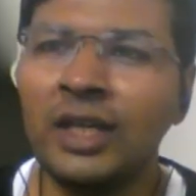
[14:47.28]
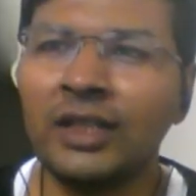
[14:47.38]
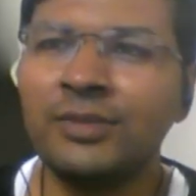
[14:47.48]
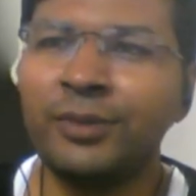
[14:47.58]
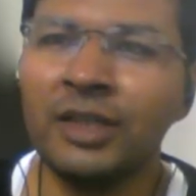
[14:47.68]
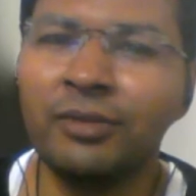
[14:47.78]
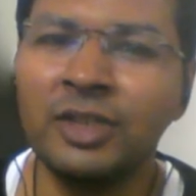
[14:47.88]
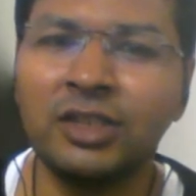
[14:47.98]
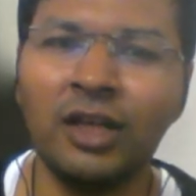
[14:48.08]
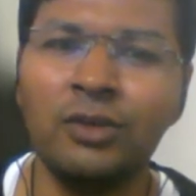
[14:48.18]
that's pretty
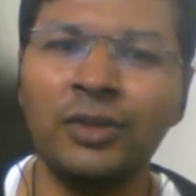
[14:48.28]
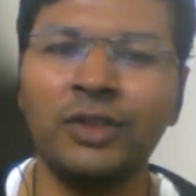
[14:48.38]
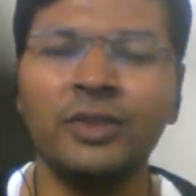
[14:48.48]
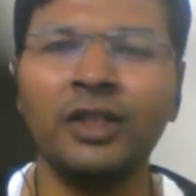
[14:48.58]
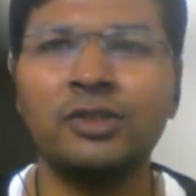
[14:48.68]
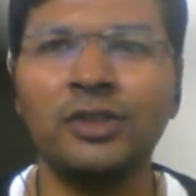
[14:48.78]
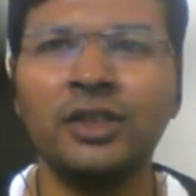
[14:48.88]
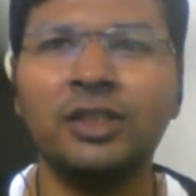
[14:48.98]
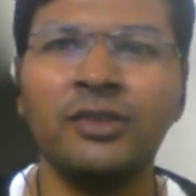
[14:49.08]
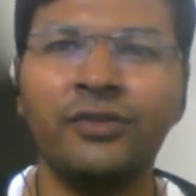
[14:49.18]
much how it works. So
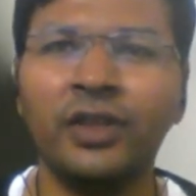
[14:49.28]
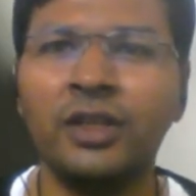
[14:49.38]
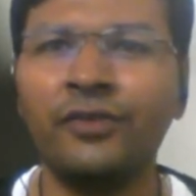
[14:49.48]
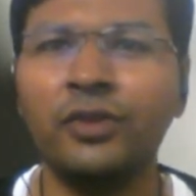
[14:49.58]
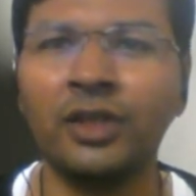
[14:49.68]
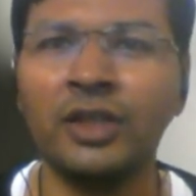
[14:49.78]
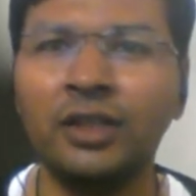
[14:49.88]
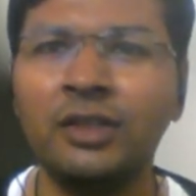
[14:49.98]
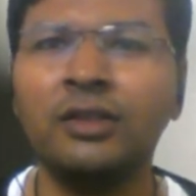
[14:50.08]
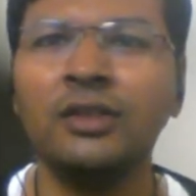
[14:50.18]
it's a fire and forget.
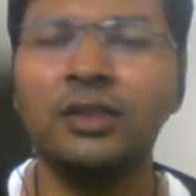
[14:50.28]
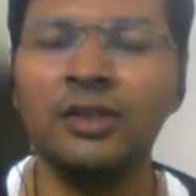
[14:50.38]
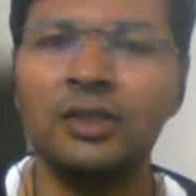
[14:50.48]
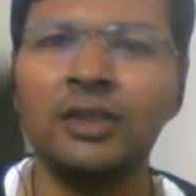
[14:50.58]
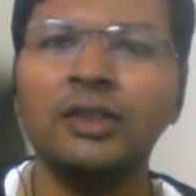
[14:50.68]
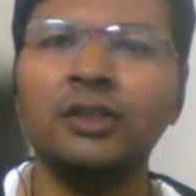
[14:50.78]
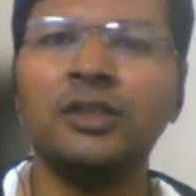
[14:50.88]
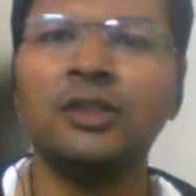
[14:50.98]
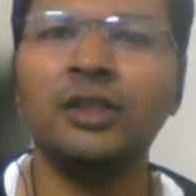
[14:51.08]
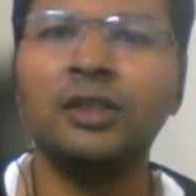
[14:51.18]

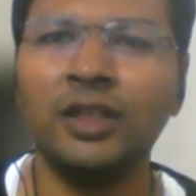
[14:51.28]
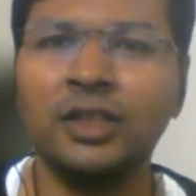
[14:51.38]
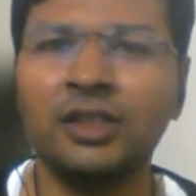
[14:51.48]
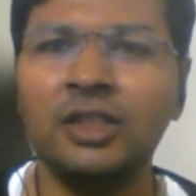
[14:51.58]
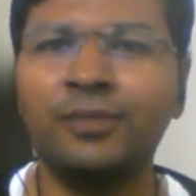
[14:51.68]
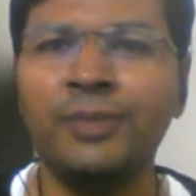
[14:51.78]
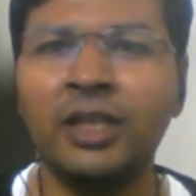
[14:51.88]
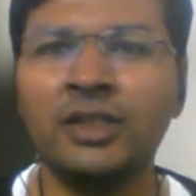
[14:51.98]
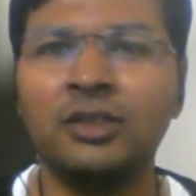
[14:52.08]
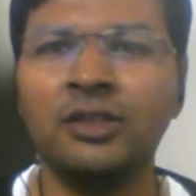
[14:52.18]
The next is
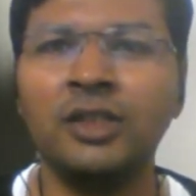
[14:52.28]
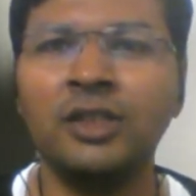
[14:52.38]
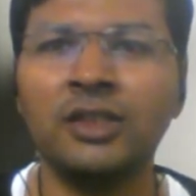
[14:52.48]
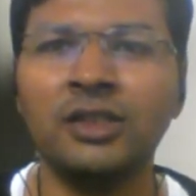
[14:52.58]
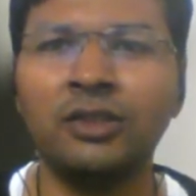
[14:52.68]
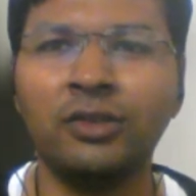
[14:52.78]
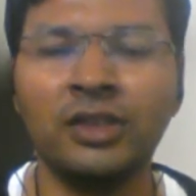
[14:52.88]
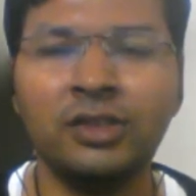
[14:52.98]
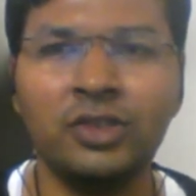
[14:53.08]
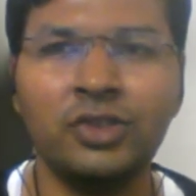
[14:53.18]
batch data
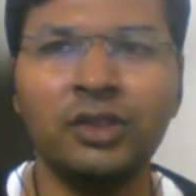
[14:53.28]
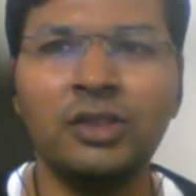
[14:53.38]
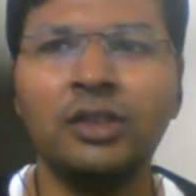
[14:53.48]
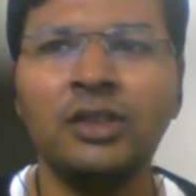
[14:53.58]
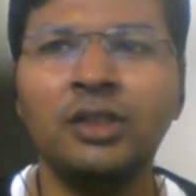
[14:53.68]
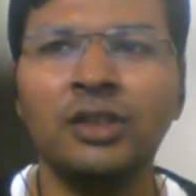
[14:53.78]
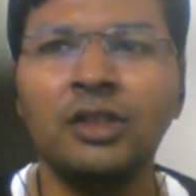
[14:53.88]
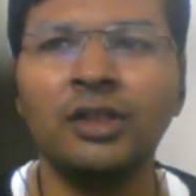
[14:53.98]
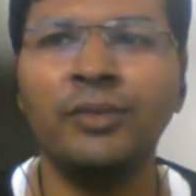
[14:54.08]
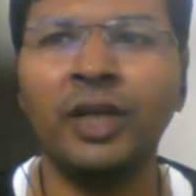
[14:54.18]
synchronization.
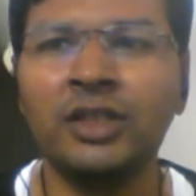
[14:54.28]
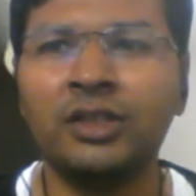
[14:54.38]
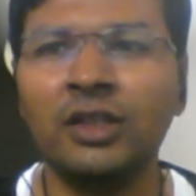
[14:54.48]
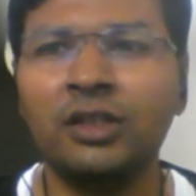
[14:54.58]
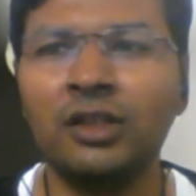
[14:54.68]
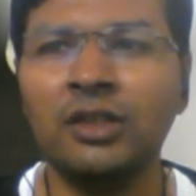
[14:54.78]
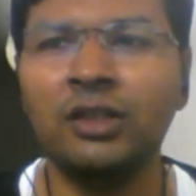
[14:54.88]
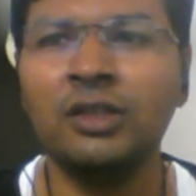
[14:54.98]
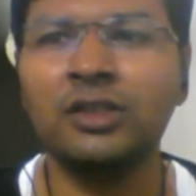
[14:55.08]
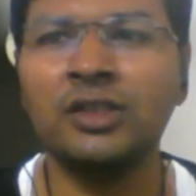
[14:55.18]
Batch
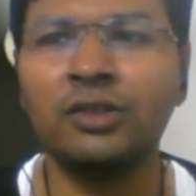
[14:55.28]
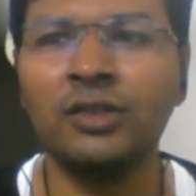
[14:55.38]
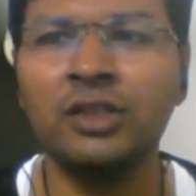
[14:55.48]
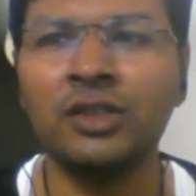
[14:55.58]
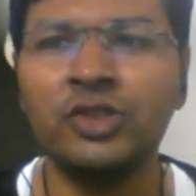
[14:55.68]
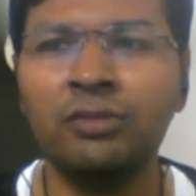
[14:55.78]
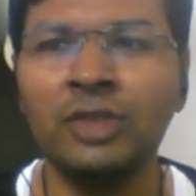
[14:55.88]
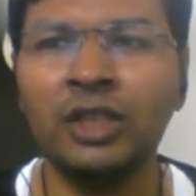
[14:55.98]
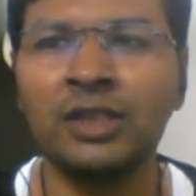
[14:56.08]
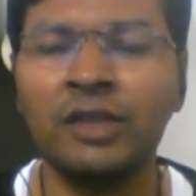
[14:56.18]
data synchronization
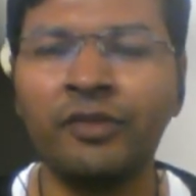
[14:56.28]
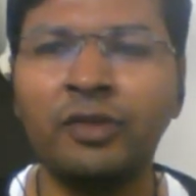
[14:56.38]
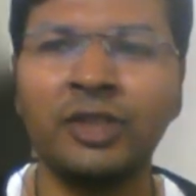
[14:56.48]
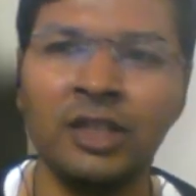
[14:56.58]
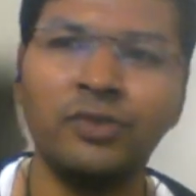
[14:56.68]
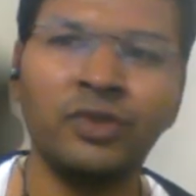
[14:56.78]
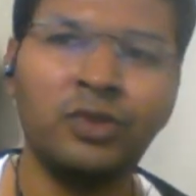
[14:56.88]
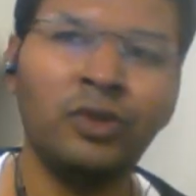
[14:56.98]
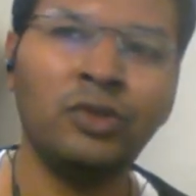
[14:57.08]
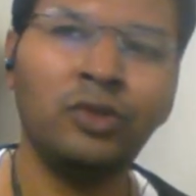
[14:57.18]
means like from Salesforce,
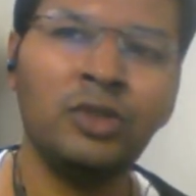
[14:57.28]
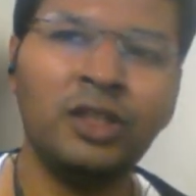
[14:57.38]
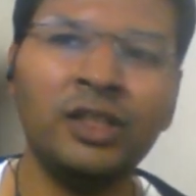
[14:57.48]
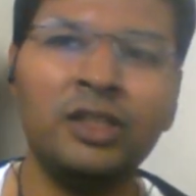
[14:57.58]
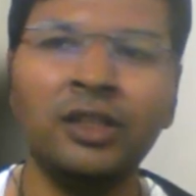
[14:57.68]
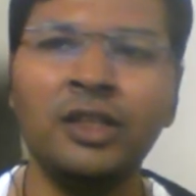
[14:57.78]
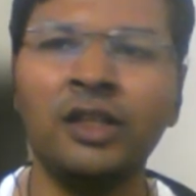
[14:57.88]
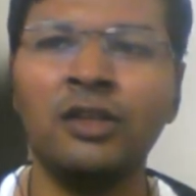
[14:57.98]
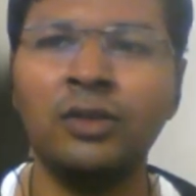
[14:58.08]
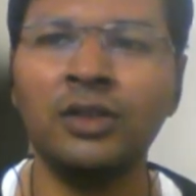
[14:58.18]
you want to send the
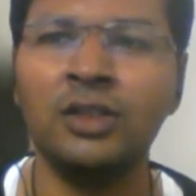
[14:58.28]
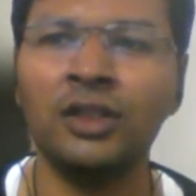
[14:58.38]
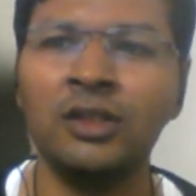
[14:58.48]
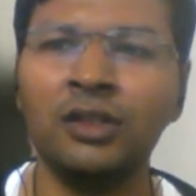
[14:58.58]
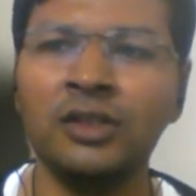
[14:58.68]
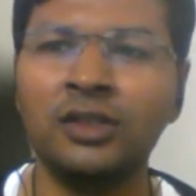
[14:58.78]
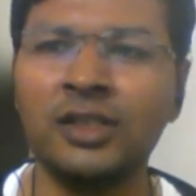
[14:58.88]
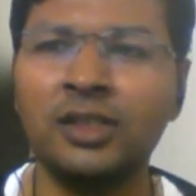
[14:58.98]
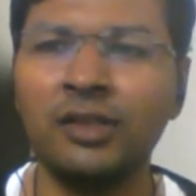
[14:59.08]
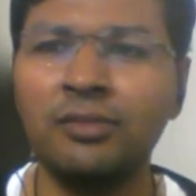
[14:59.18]
data to another
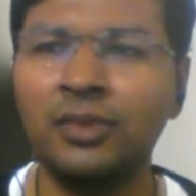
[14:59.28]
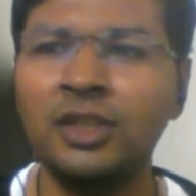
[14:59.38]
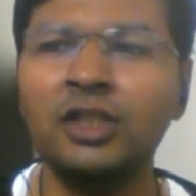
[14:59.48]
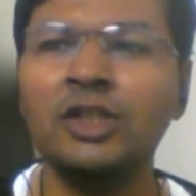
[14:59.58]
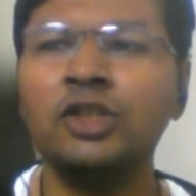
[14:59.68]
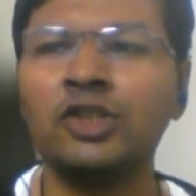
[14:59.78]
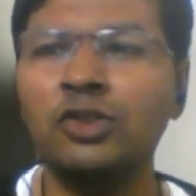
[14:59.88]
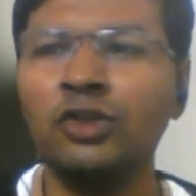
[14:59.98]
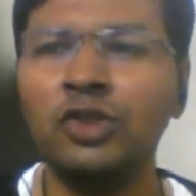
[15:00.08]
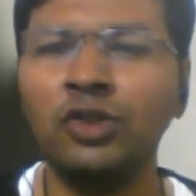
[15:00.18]
system.
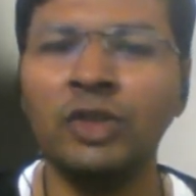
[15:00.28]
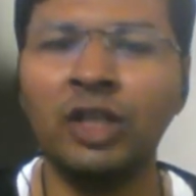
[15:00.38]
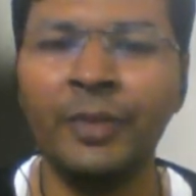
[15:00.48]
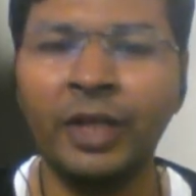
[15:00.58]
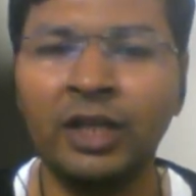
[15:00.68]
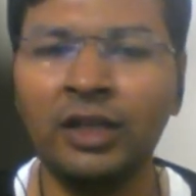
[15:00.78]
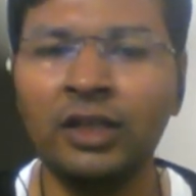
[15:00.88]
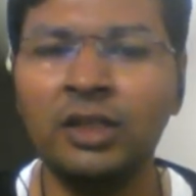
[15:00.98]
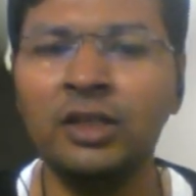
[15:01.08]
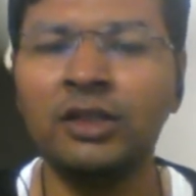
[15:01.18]
So you would
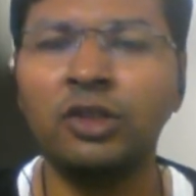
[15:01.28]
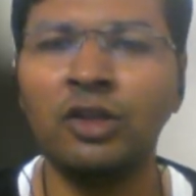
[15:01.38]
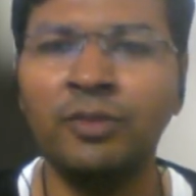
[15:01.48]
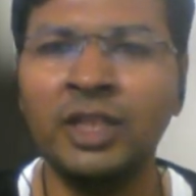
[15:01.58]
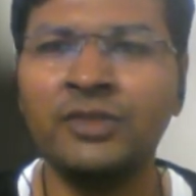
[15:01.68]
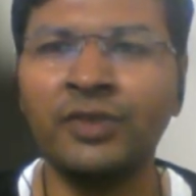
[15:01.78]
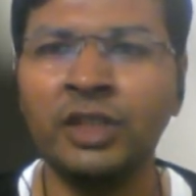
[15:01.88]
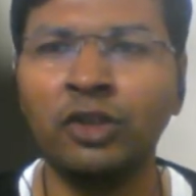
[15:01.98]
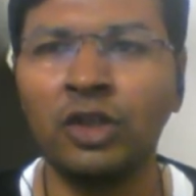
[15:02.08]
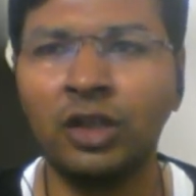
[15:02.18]
typically means when
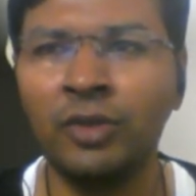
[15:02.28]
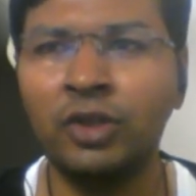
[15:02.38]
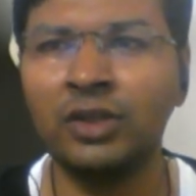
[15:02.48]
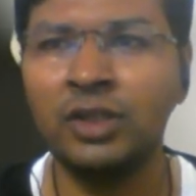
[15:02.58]
they talk about